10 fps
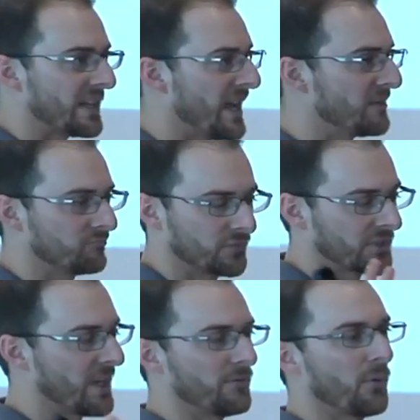take,
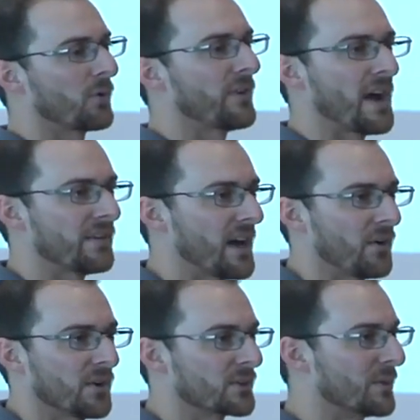say, four or five
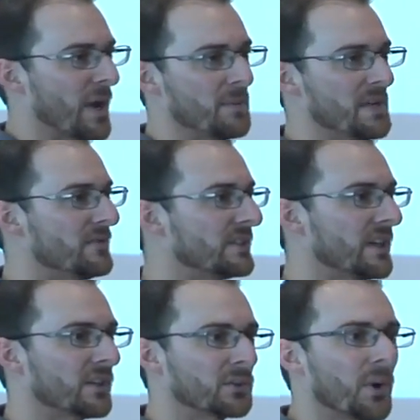hours or maybe even
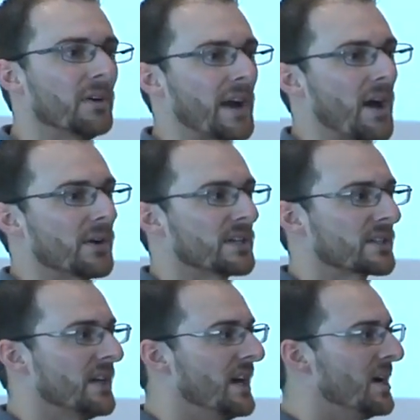10 or 12
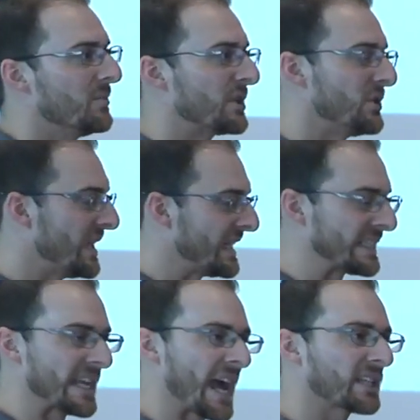hours. But you get
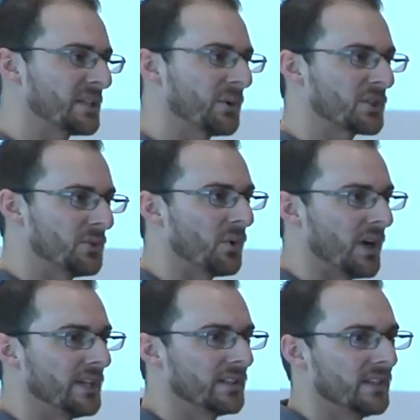exactly what you
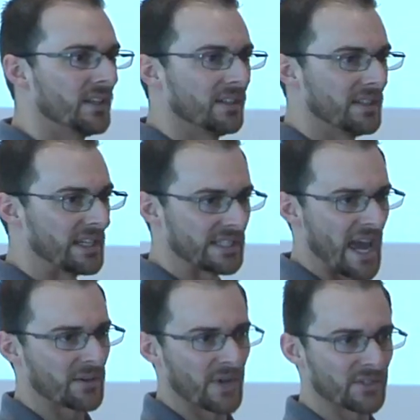want, the
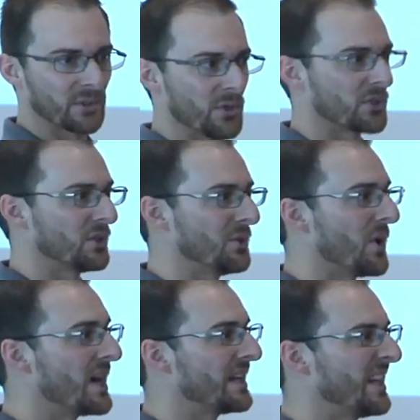exact resolution you
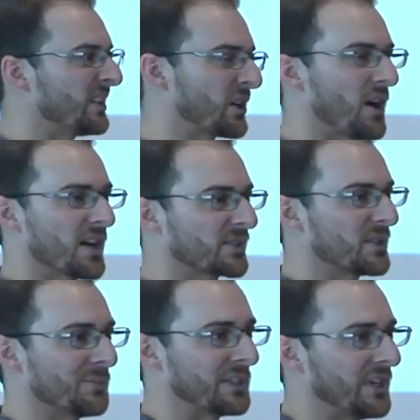want, and the cost
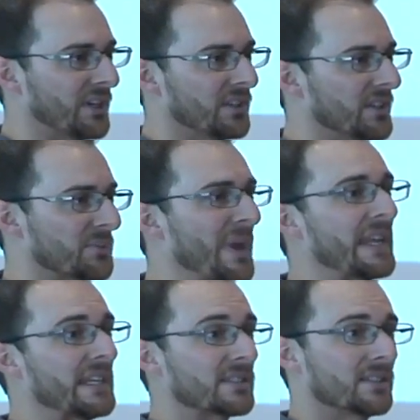of the material is
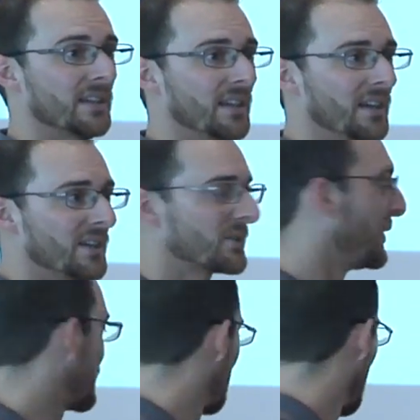pennies. So to